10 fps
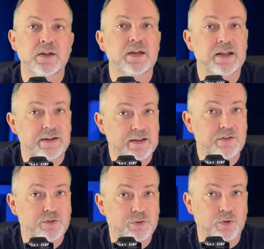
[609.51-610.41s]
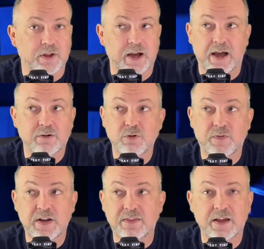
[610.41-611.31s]
It is thrilling. I don't know of
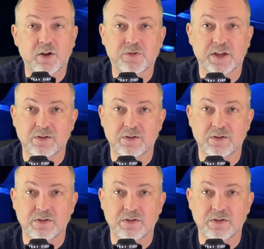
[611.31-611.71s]
anything else that